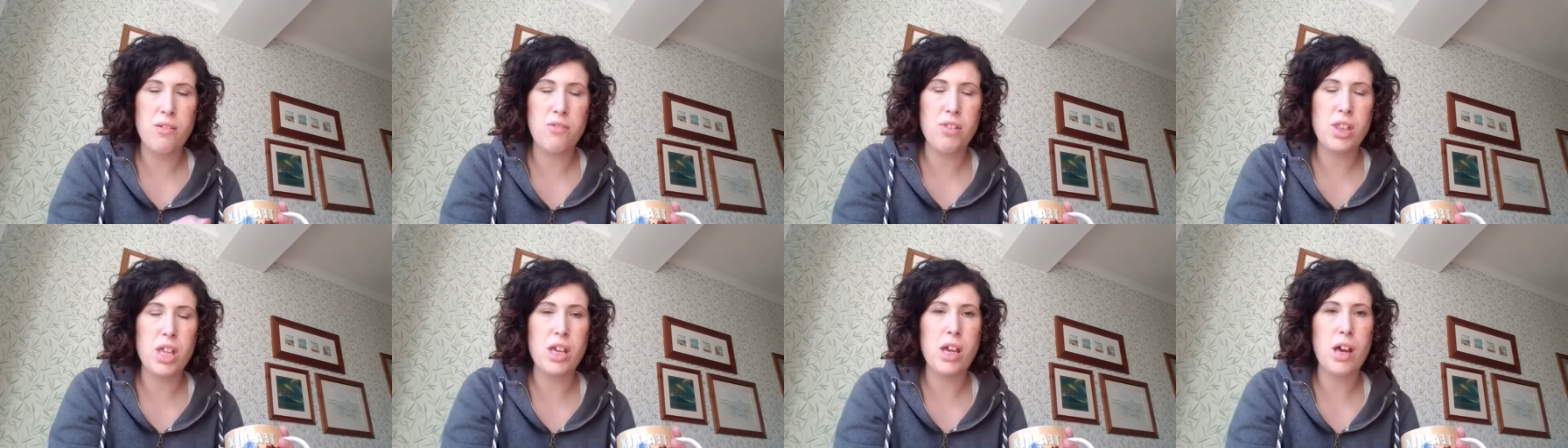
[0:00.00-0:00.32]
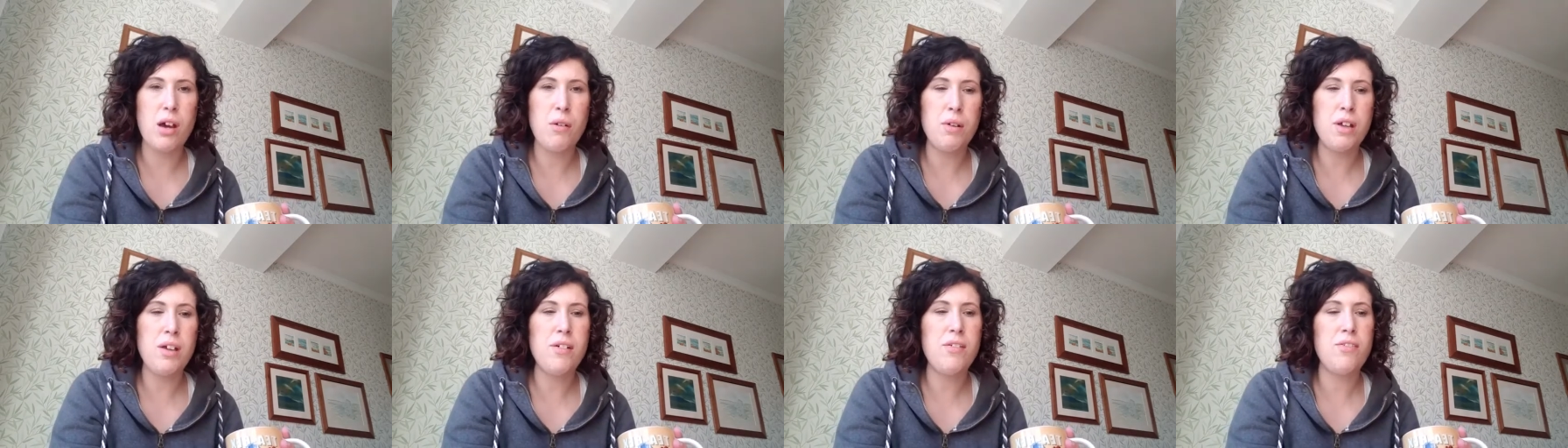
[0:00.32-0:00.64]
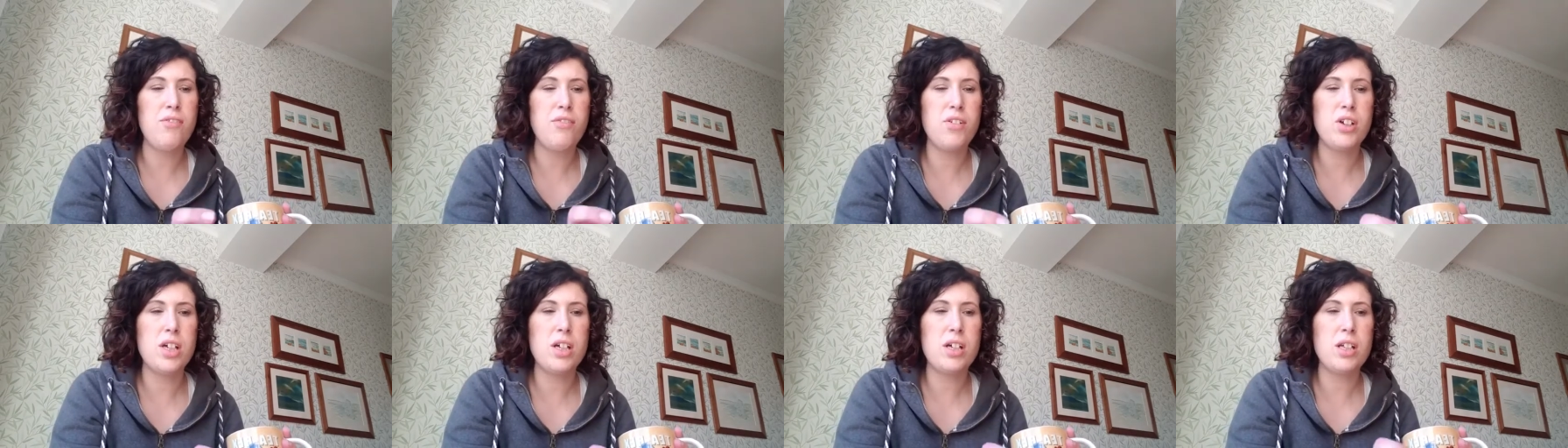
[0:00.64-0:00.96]
If they're going
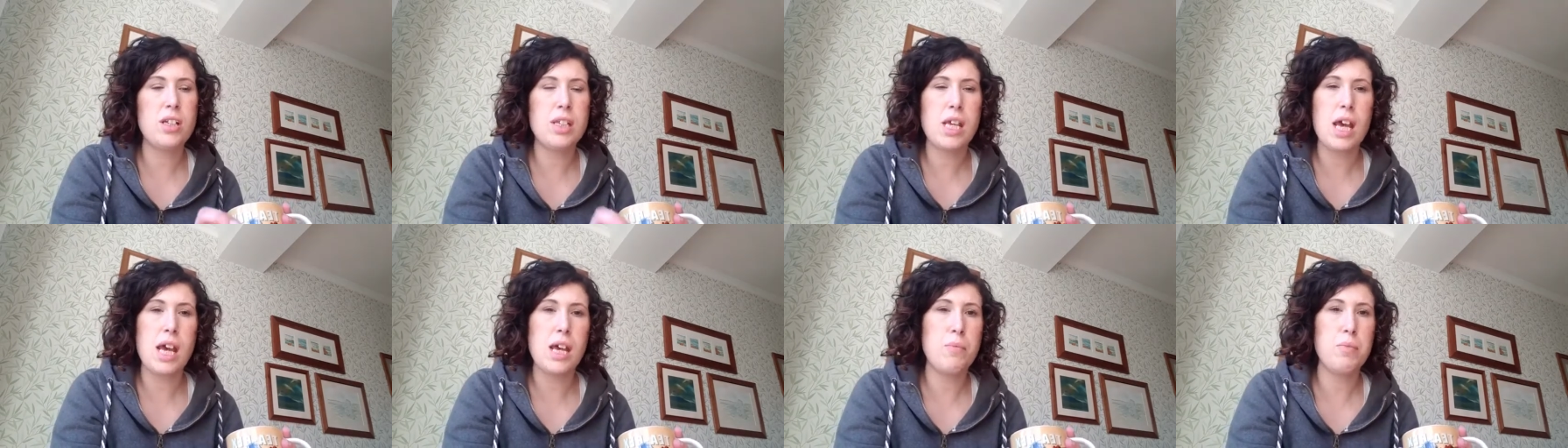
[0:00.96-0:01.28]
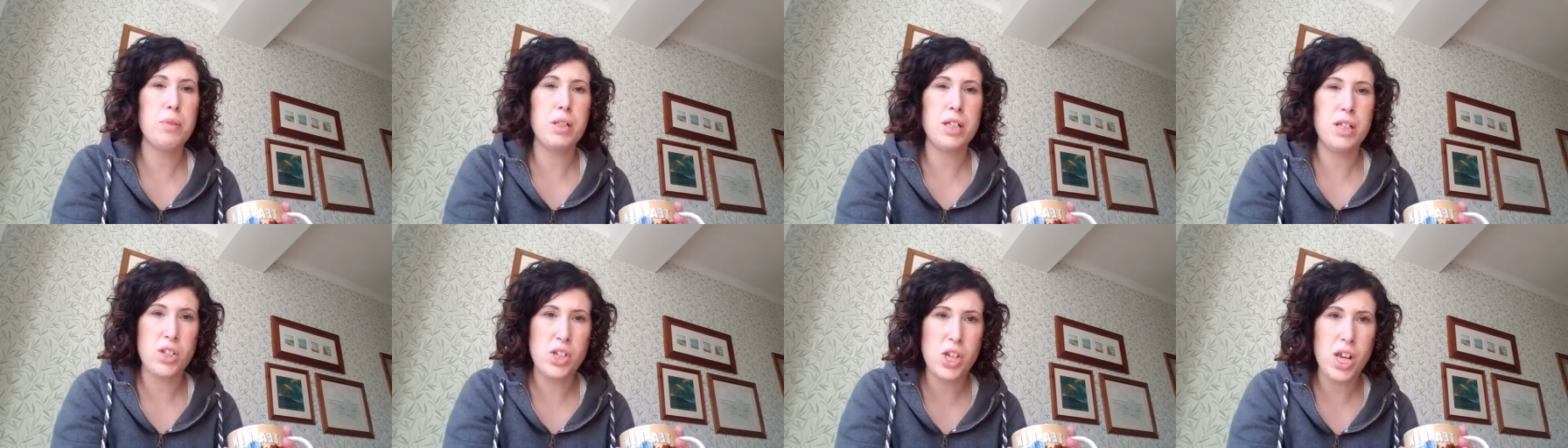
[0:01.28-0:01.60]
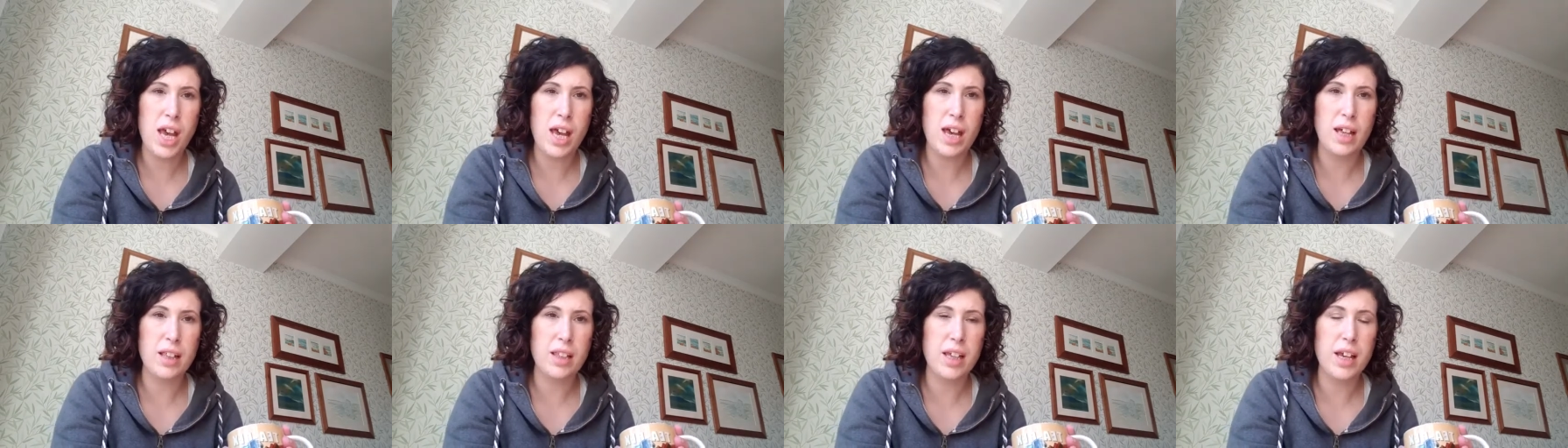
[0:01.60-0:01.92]
for table and
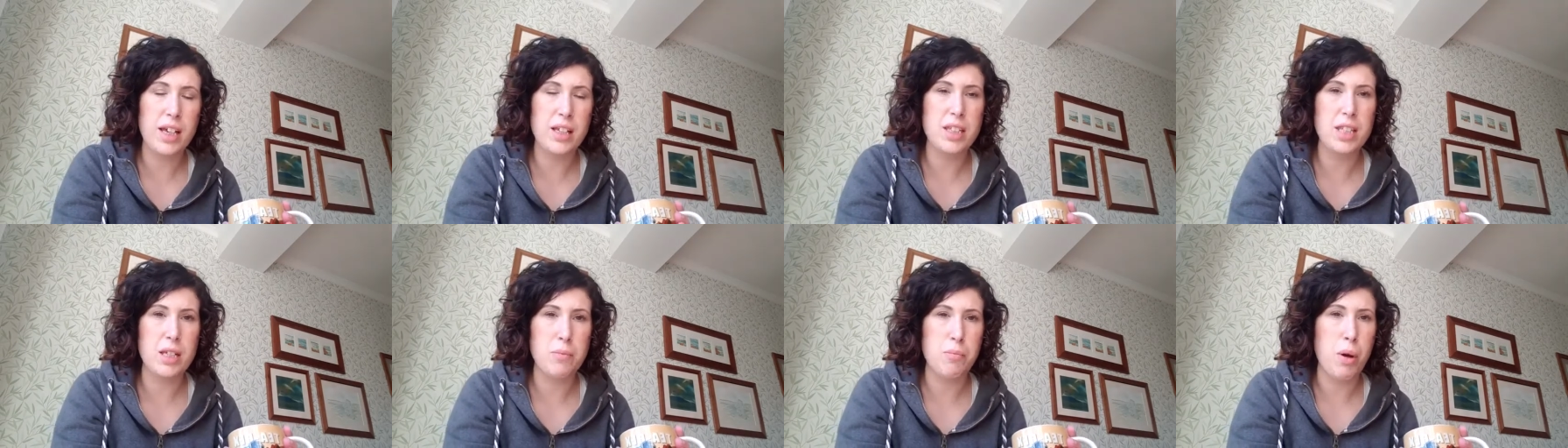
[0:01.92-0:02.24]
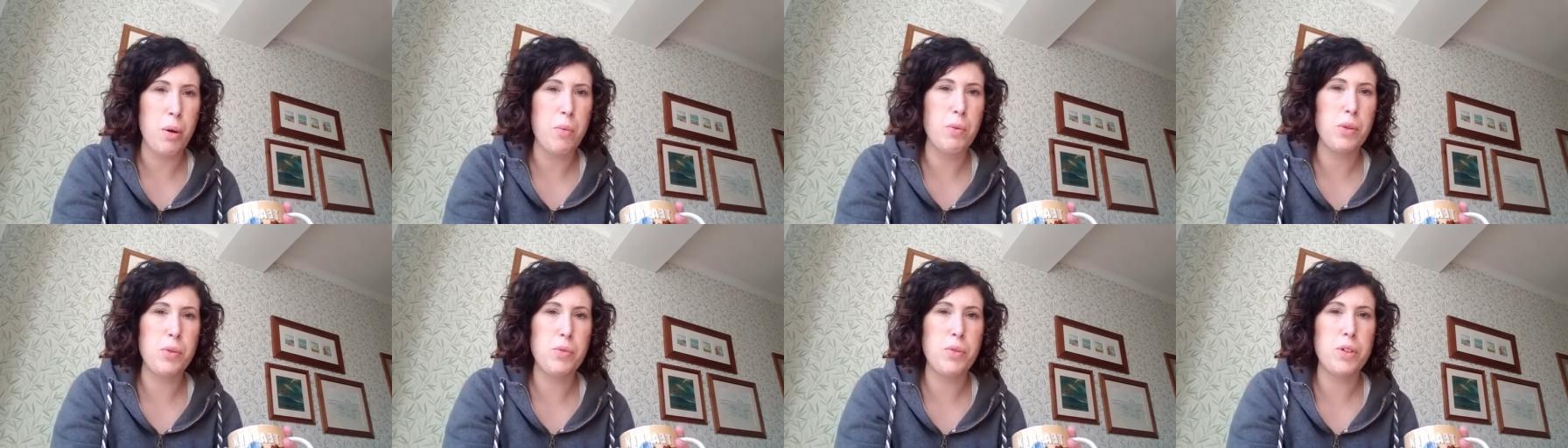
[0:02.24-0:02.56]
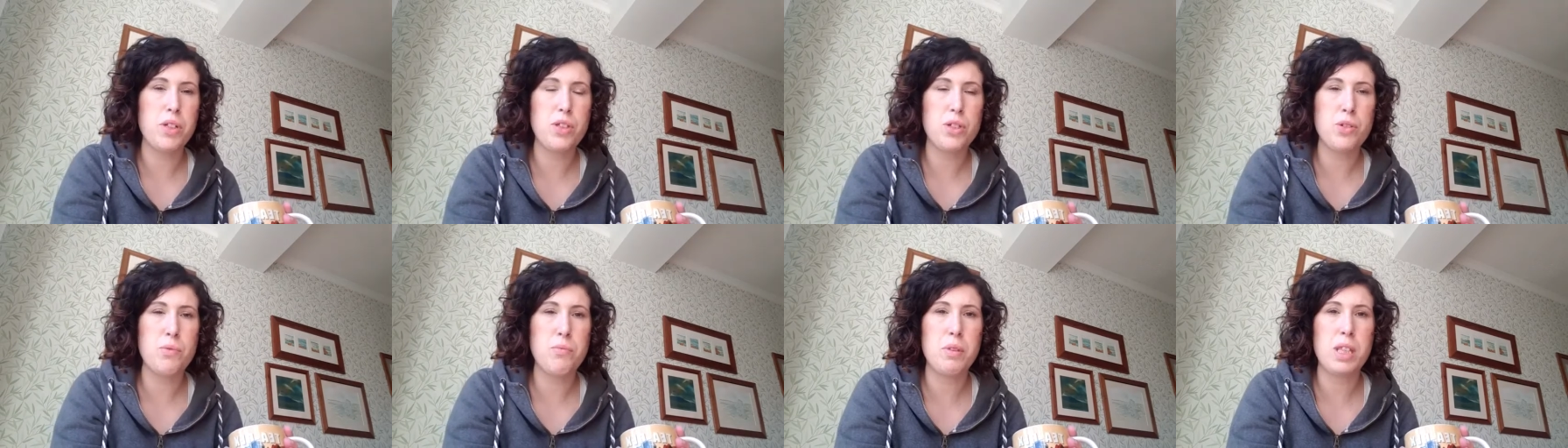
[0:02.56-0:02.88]
chair legs, they probably
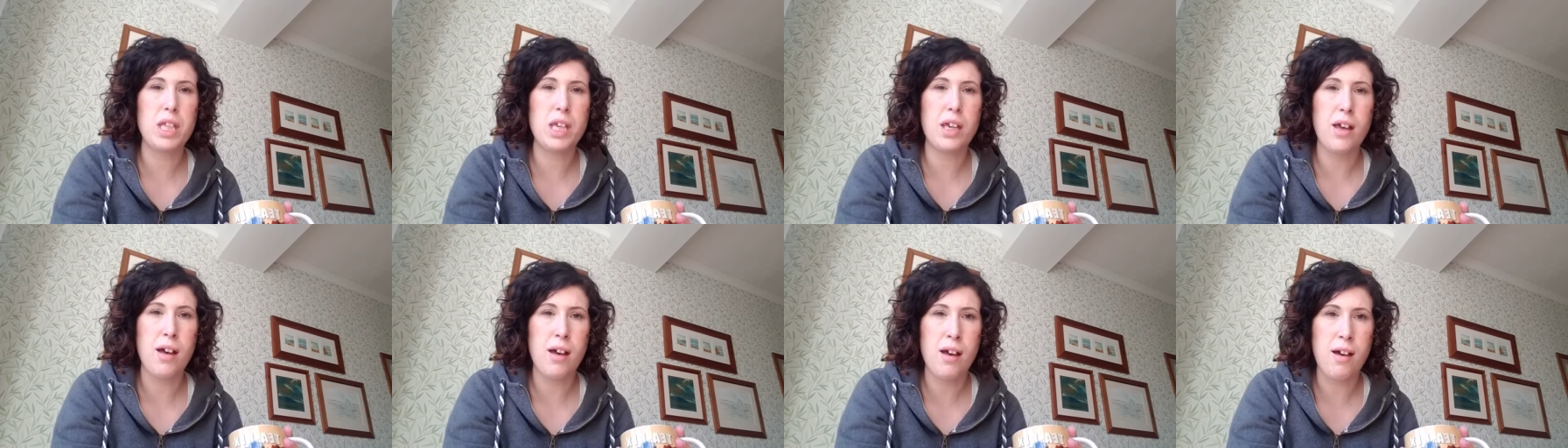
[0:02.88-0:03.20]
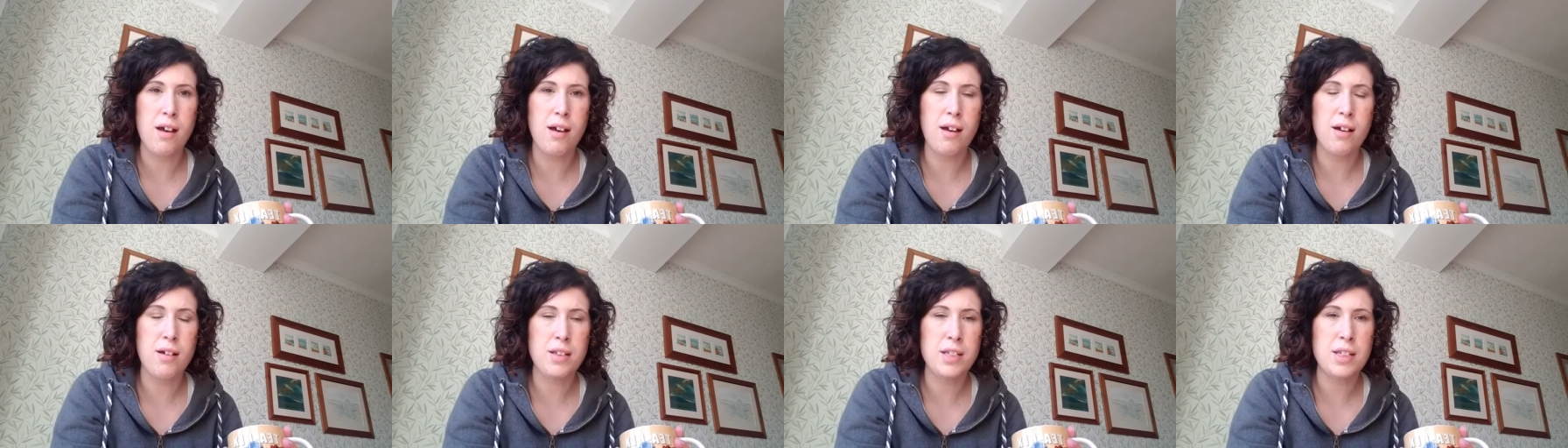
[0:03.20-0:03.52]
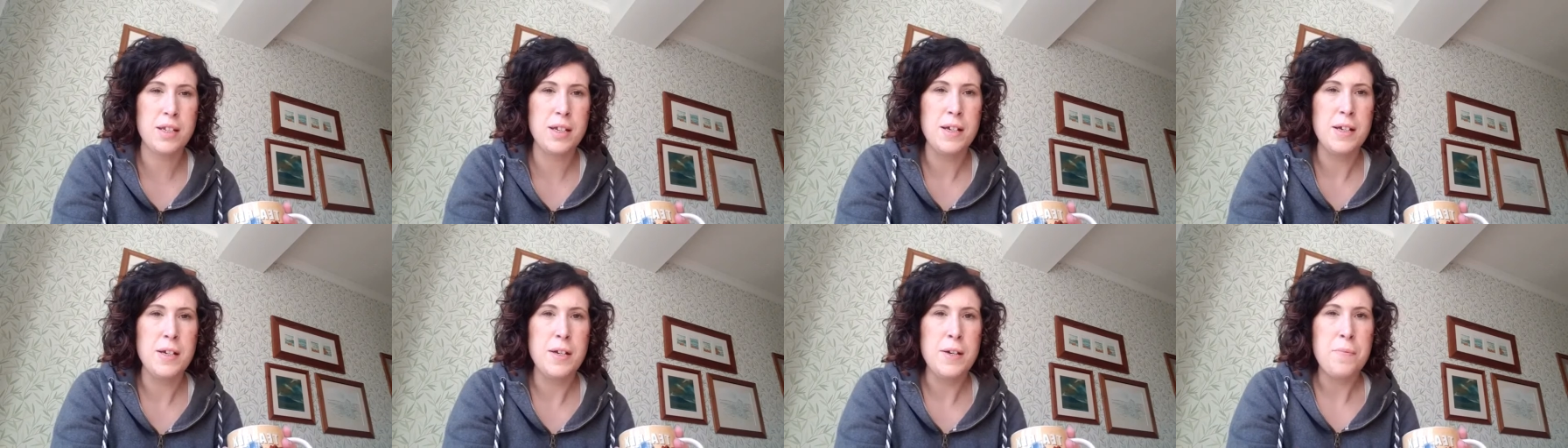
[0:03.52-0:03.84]
want something hard.